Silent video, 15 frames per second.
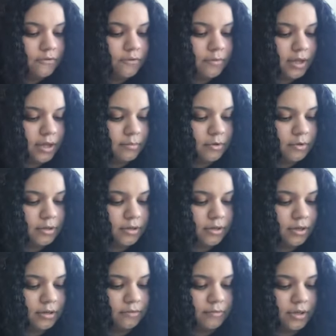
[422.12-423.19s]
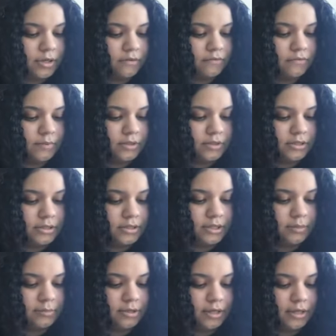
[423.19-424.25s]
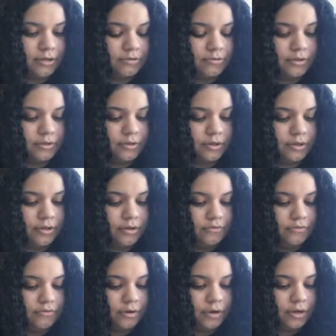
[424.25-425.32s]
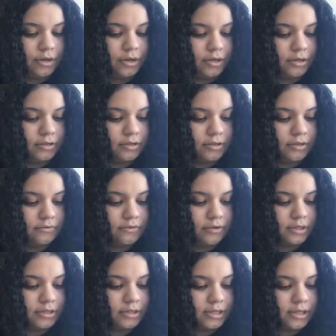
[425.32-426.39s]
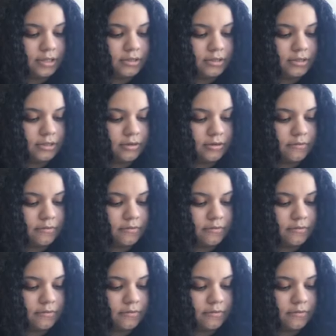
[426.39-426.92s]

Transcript: From that moment on, we have been steeped in hatred for our color, for our sex,